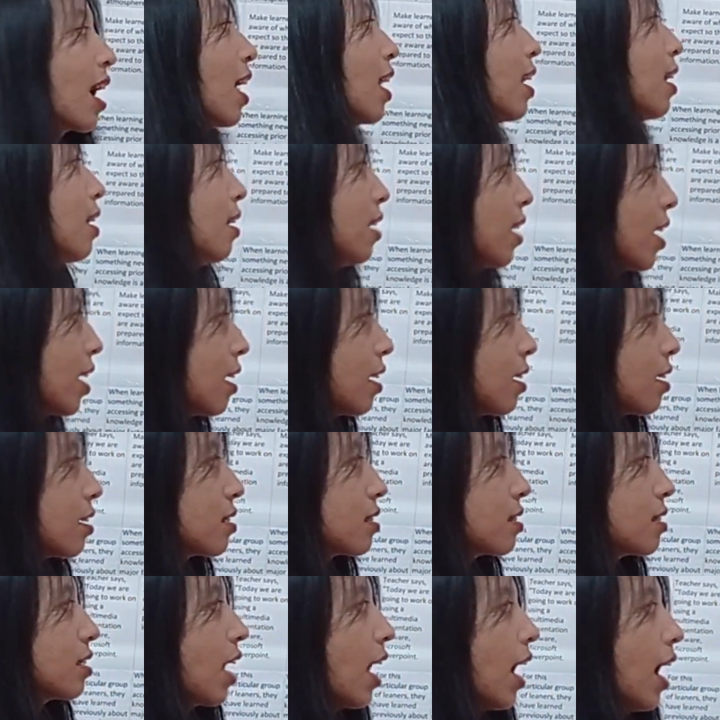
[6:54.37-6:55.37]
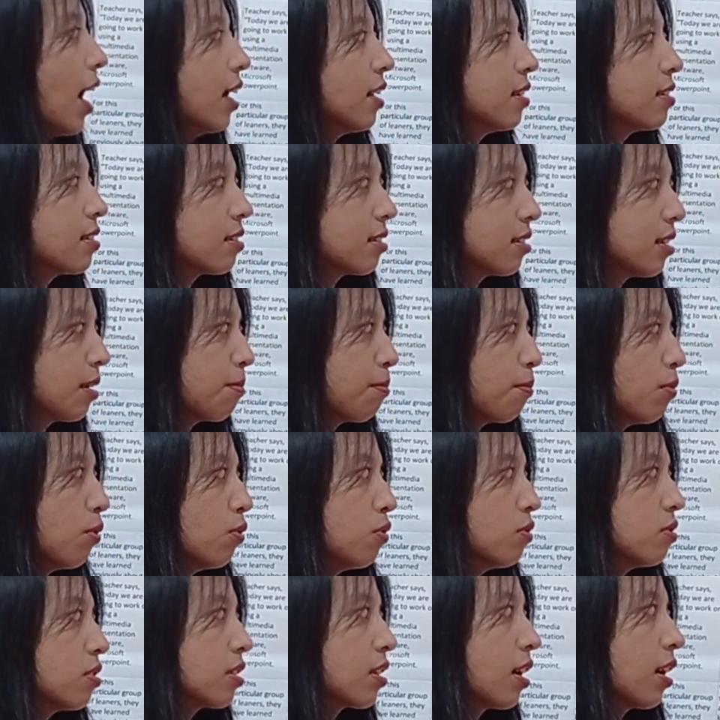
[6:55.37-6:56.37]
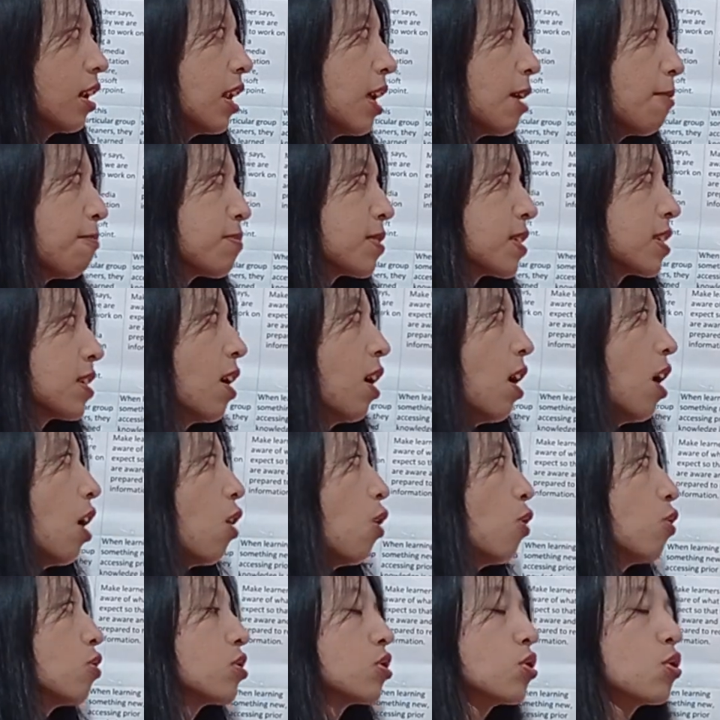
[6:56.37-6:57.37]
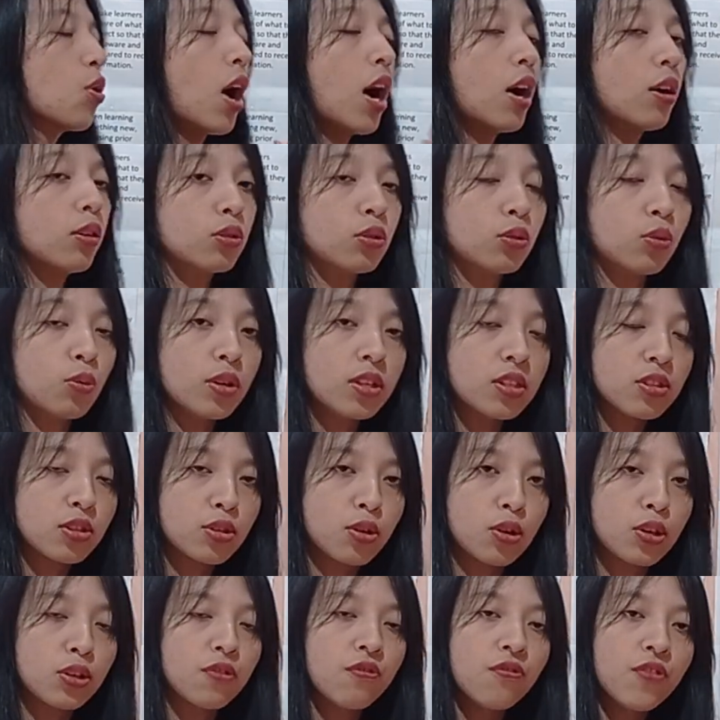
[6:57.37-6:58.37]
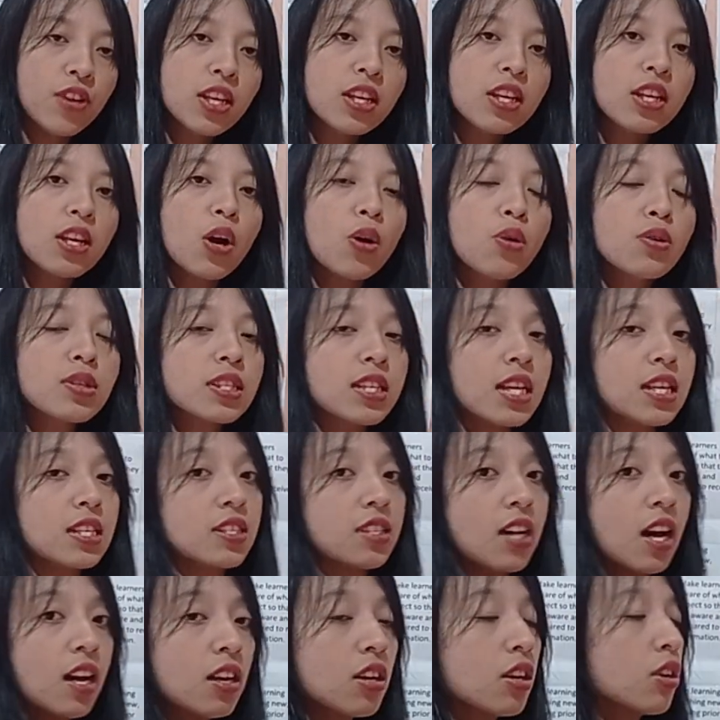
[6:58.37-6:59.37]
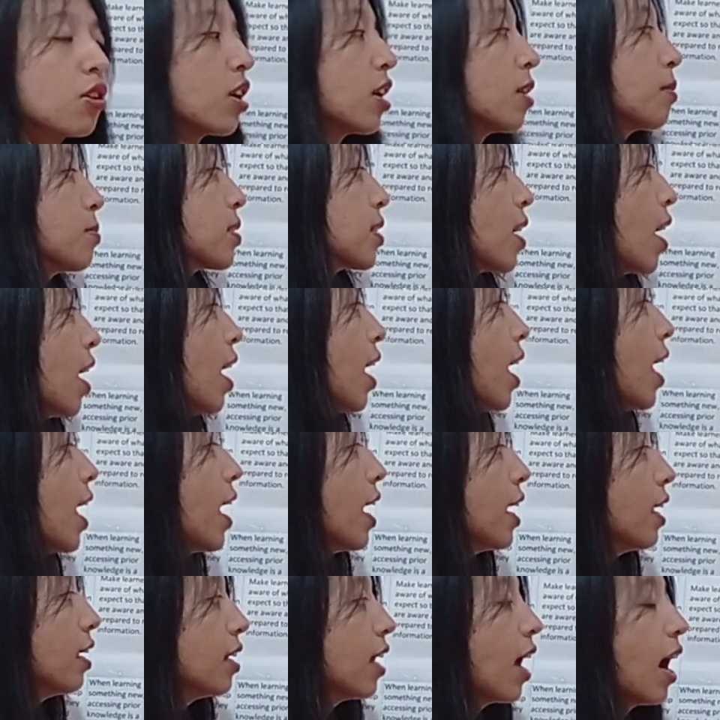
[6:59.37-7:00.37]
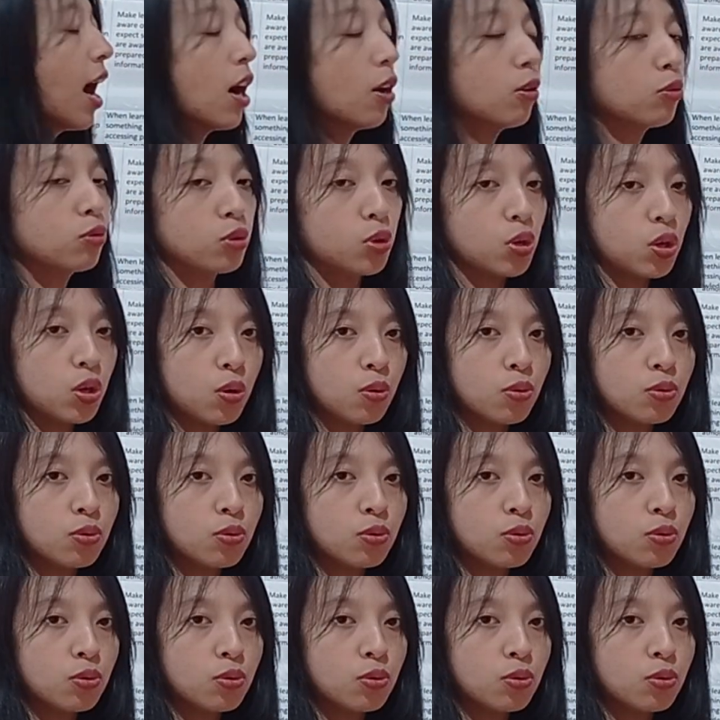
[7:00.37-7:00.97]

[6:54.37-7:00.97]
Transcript: links, add symbols, clips, also how to insert videos and diagrams, and how to use